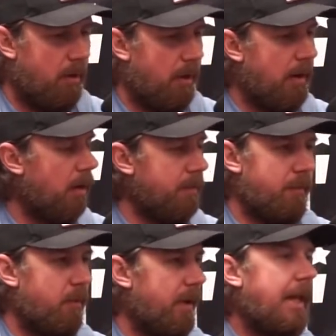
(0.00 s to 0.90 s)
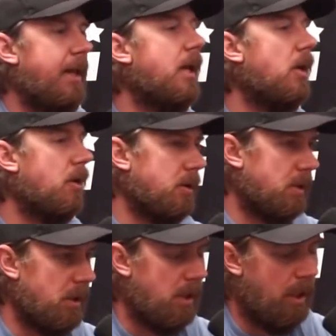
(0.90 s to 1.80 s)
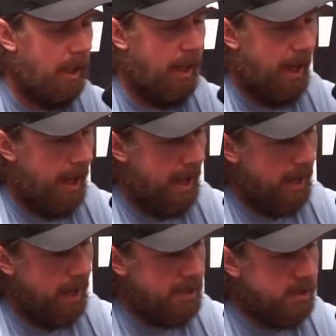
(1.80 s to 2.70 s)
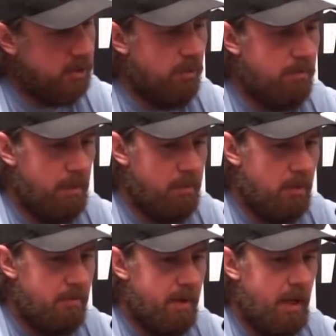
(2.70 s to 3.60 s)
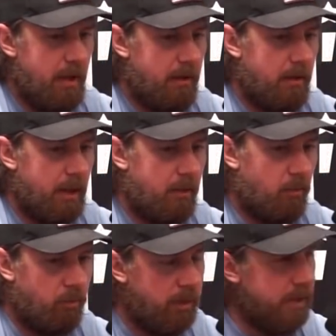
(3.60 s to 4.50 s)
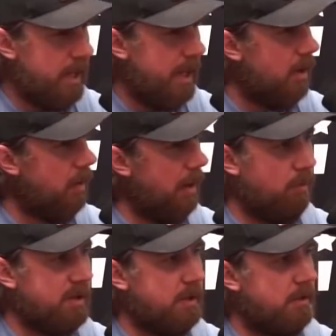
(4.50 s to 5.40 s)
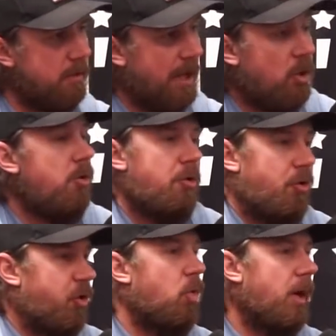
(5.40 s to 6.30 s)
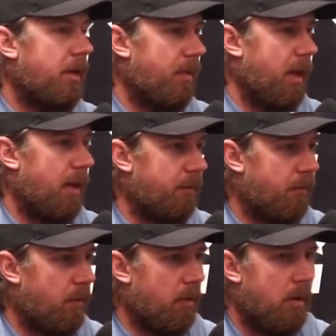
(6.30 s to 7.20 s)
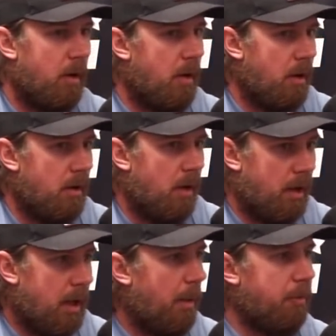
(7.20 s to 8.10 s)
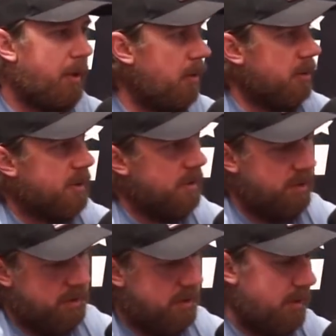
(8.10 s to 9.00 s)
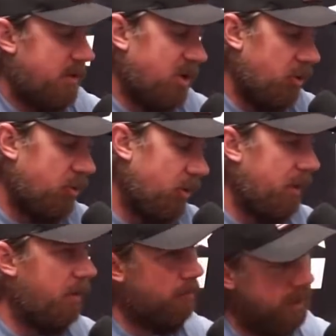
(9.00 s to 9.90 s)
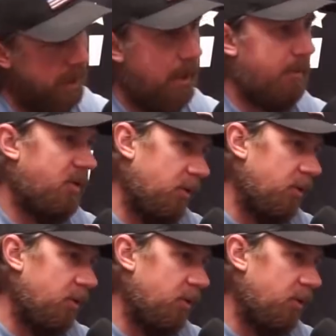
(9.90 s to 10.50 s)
on and off for years. And I just remember being like really down. I couldn't do anything for a couple years because just surgery, then rehab,